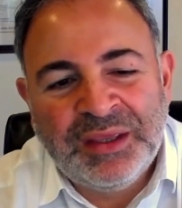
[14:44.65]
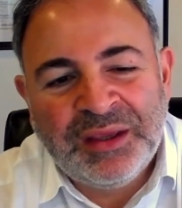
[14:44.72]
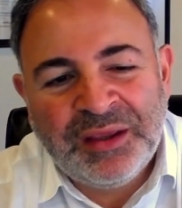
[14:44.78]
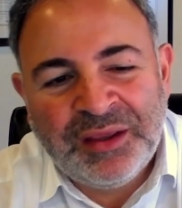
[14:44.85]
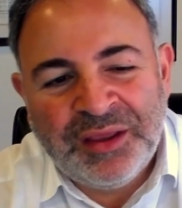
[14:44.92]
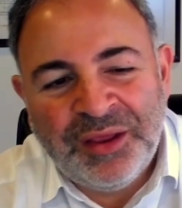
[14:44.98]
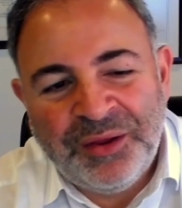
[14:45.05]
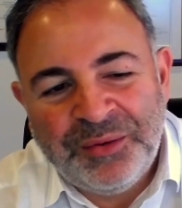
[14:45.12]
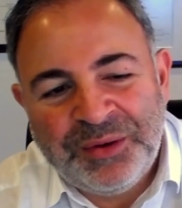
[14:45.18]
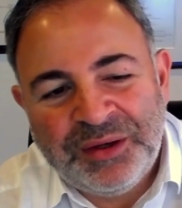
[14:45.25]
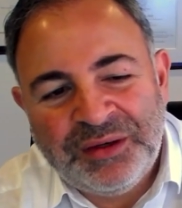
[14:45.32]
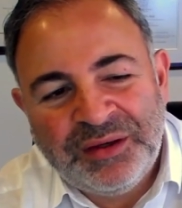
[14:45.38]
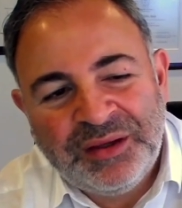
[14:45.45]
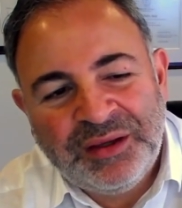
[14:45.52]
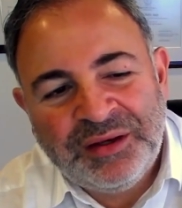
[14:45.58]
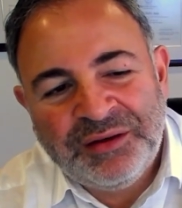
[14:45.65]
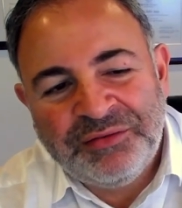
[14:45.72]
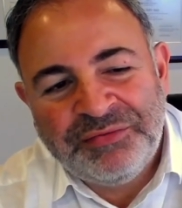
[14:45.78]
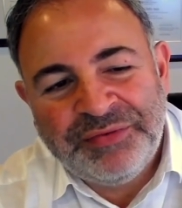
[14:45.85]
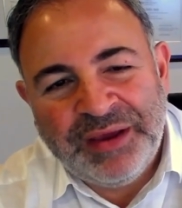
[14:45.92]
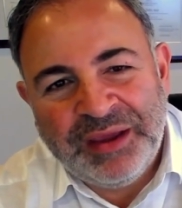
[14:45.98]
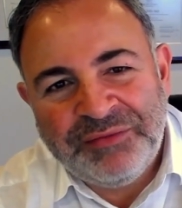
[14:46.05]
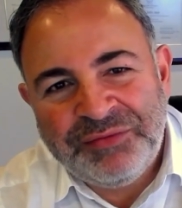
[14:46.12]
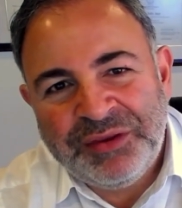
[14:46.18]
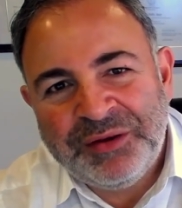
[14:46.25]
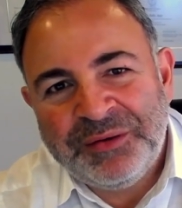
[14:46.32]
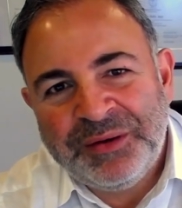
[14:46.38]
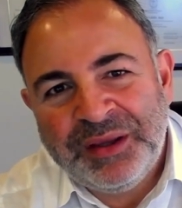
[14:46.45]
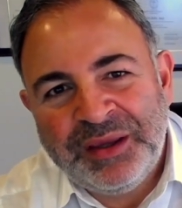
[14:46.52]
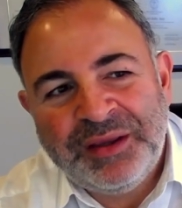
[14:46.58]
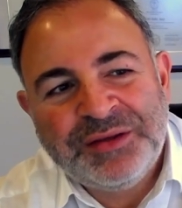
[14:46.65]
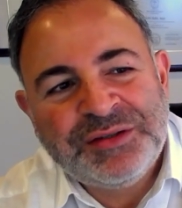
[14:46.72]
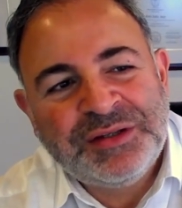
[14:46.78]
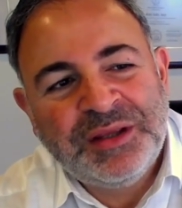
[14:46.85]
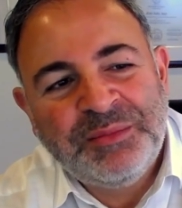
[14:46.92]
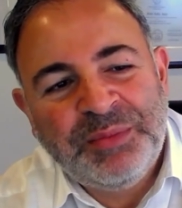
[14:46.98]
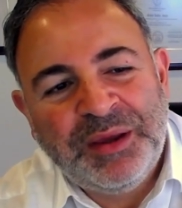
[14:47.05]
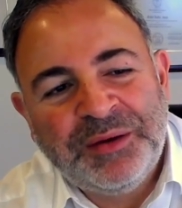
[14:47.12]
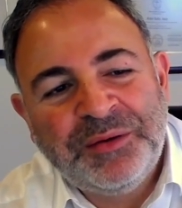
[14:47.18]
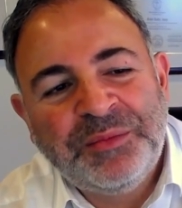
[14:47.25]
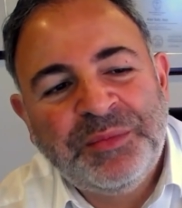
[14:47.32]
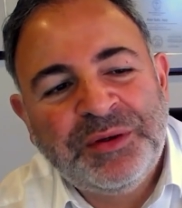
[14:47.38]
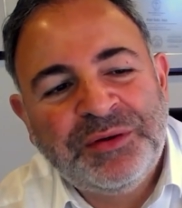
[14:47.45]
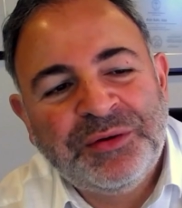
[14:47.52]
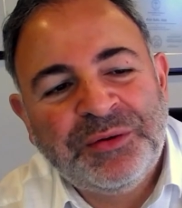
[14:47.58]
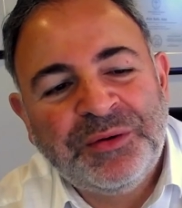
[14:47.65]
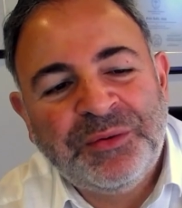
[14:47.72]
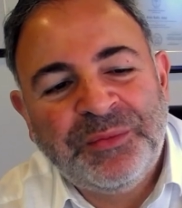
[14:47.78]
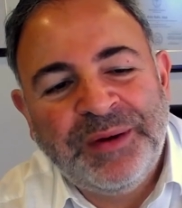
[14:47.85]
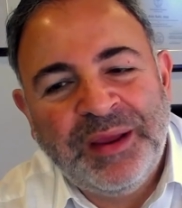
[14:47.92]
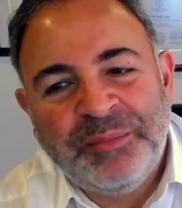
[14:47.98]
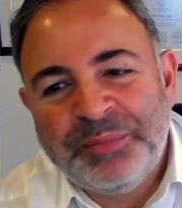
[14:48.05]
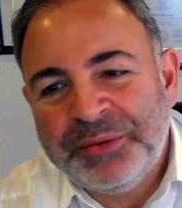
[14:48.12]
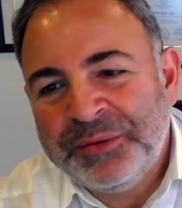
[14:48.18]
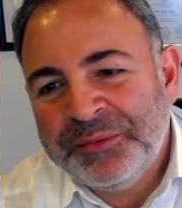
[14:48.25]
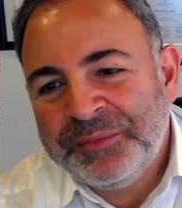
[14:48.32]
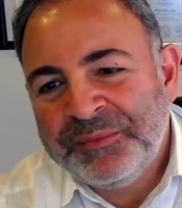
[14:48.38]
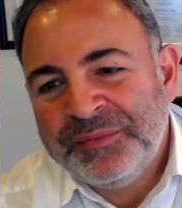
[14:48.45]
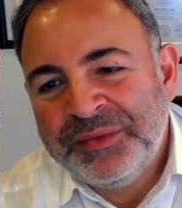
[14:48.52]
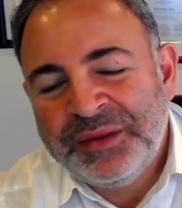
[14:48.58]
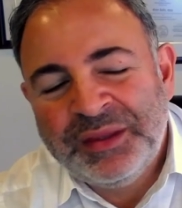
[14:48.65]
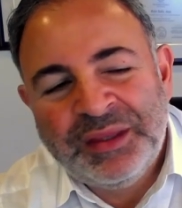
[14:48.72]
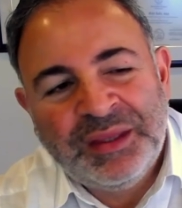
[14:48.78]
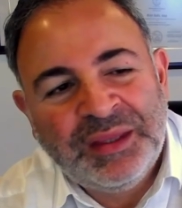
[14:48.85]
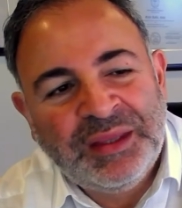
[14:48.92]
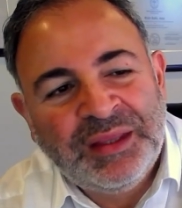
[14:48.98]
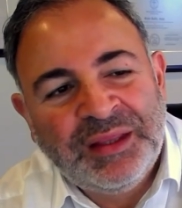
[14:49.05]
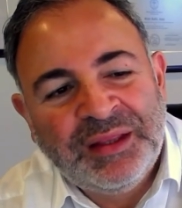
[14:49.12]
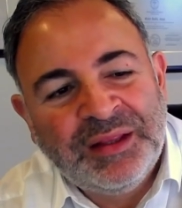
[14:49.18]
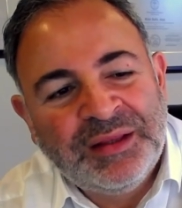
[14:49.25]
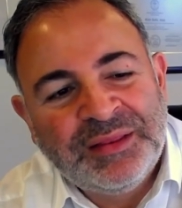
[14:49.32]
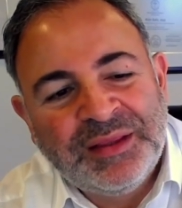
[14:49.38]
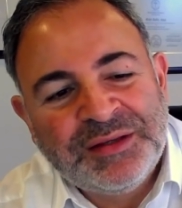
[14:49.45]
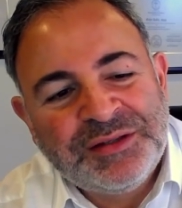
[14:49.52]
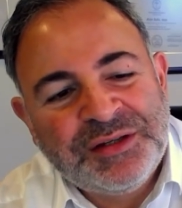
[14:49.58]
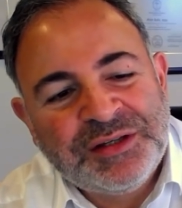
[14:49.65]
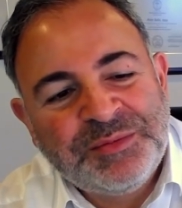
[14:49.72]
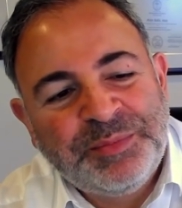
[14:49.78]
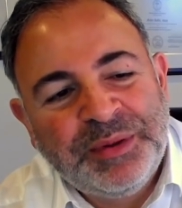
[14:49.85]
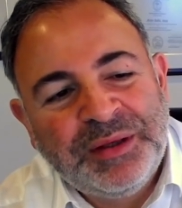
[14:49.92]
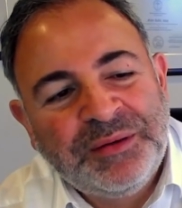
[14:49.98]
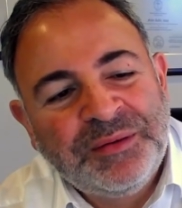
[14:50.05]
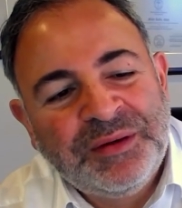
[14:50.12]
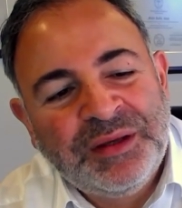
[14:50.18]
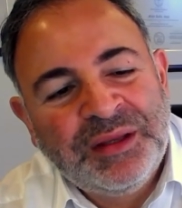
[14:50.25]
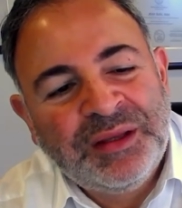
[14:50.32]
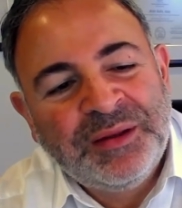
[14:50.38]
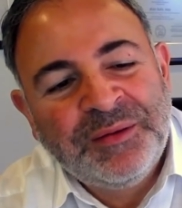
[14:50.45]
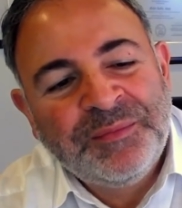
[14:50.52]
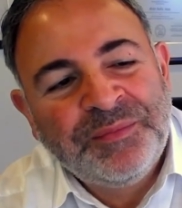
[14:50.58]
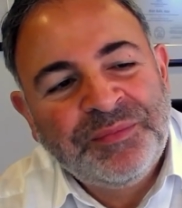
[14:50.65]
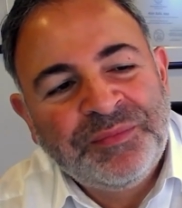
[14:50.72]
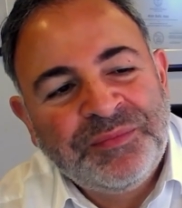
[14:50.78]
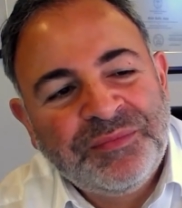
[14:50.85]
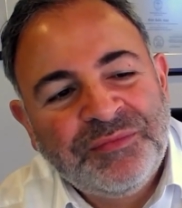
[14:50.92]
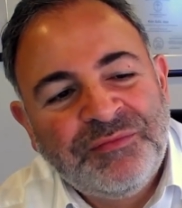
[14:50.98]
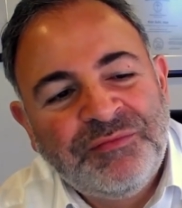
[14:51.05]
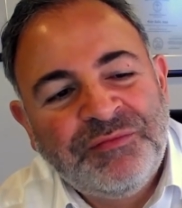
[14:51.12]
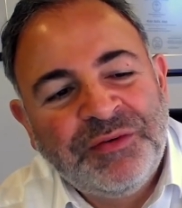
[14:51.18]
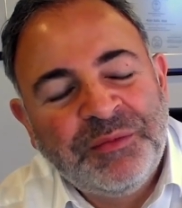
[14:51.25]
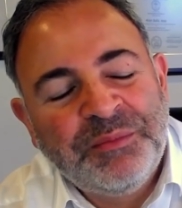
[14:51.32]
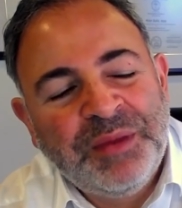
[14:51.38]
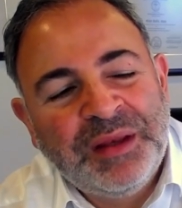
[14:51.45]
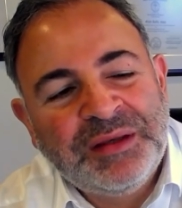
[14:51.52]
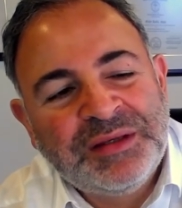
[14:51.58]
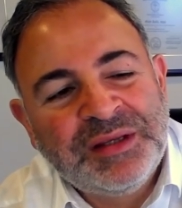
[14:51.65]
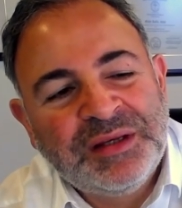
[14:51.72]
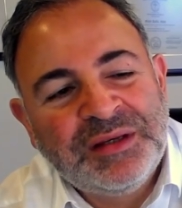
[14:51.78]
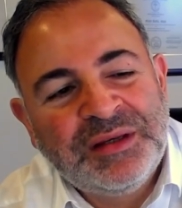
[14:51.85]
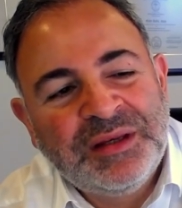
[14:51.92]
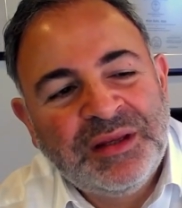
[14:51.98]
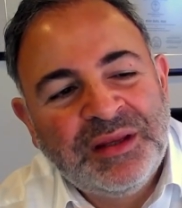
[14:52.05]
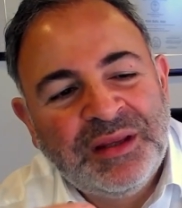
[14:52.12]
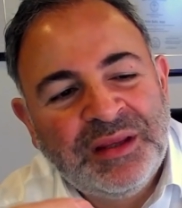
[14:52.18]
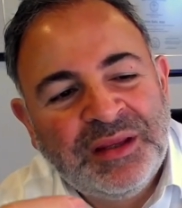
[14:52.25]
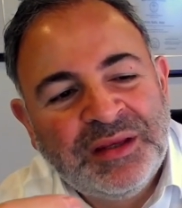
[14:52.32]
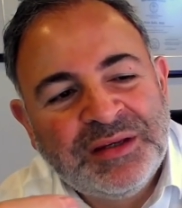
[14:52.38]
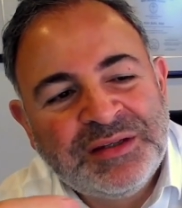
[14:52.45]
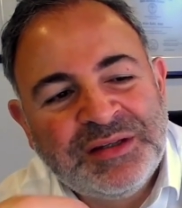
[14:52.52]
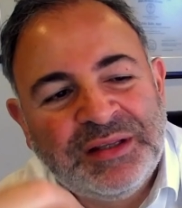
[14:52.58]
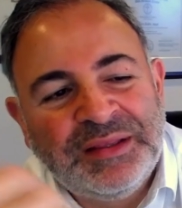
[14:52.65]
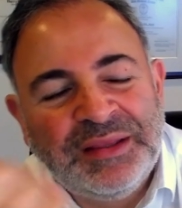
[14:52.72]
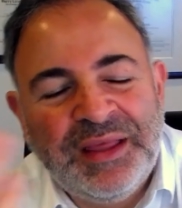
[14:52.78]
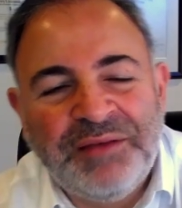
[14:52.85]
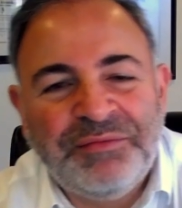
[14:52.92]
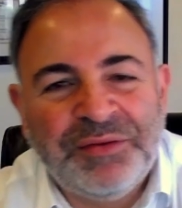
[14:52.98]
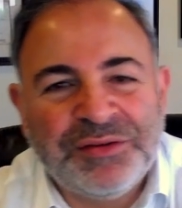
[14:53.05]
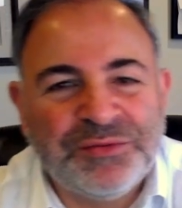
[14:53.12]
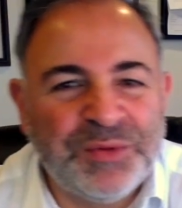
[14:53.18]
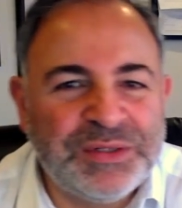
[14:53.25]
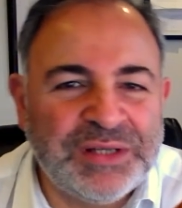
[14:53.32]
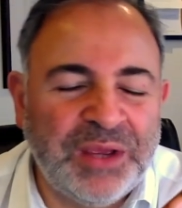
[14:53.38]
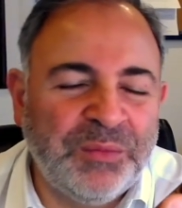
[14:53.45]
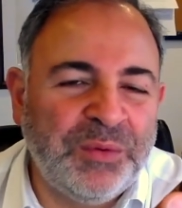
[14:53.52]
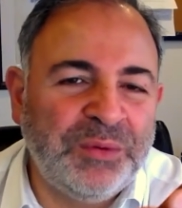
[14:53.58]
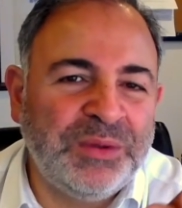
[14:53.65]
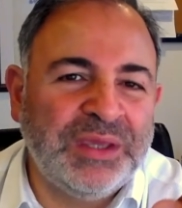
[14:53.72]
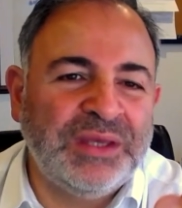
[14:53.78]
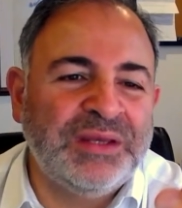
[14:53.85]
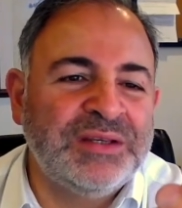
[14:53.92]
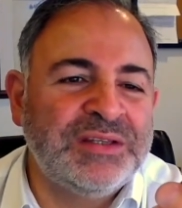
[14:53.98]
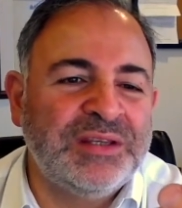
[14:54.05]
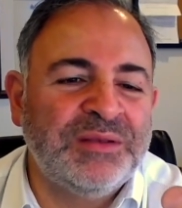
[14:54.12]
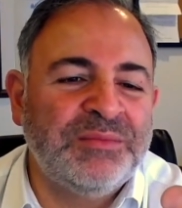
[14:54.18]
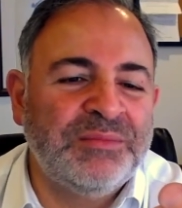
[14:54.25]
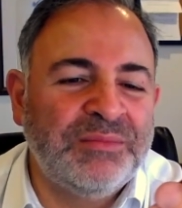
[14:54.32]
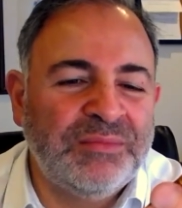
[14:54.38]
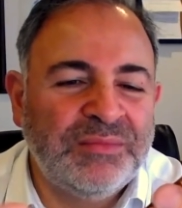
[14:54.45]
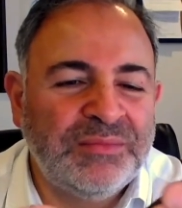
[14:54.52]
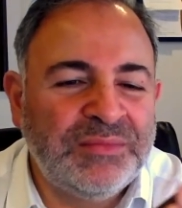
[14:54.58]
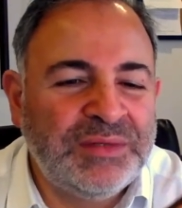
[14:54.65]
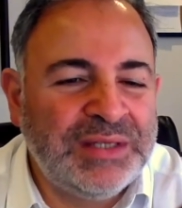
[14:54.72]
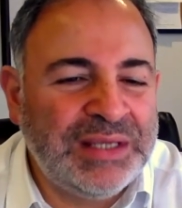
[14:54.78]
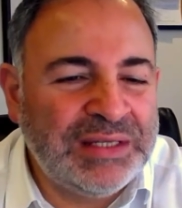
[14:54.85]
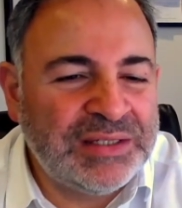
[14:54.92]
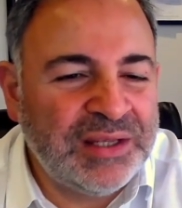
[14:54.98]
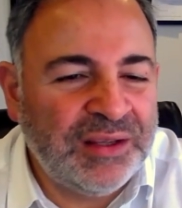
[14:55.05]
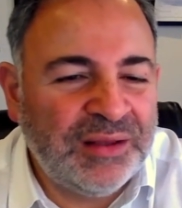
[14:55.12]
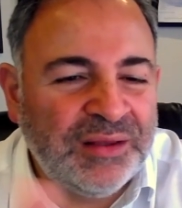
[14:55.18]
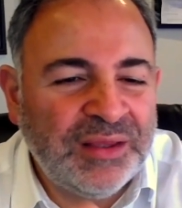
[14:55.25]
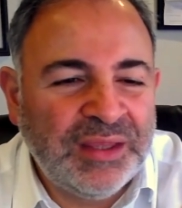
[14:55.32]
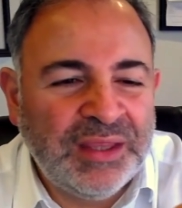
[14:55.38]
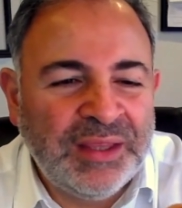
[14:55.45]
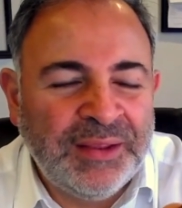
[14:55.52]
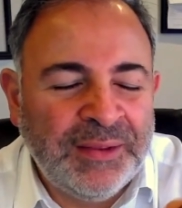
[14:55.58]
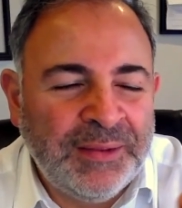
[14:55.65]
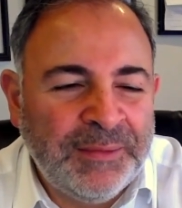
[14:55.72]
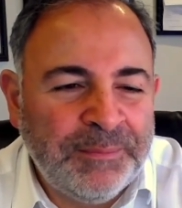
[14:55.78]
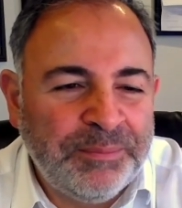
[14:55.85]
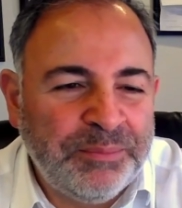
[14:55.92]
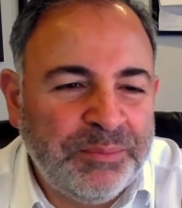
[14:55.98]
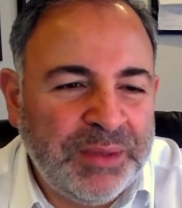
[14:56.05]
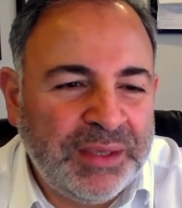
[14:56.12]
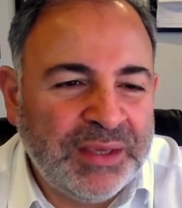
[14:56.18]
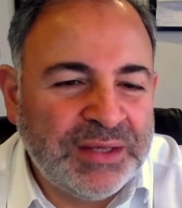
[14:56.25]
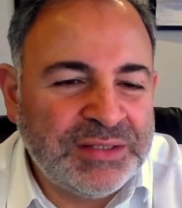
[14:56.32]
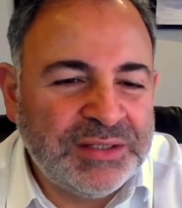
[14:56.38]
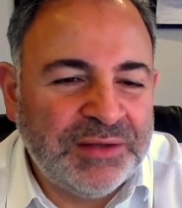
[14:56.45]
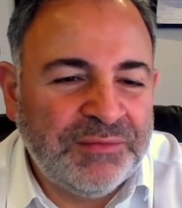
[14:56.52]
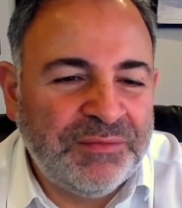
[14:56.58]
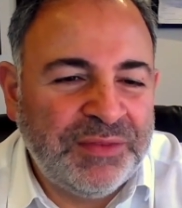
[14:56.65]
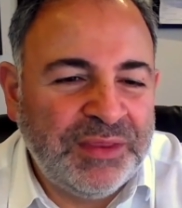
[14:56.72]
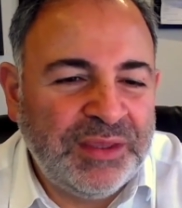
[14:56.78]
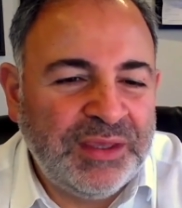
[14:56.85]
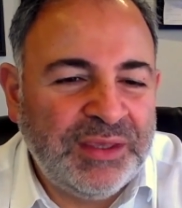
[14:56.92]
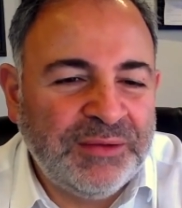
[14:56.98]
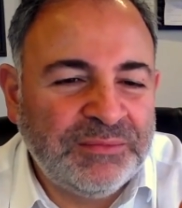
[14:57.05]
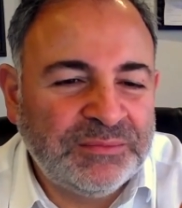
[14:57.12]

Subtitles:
coated in a 5-year aged Habano Maduro wrapper that's just been fermented to levels which I won't get into detail because of the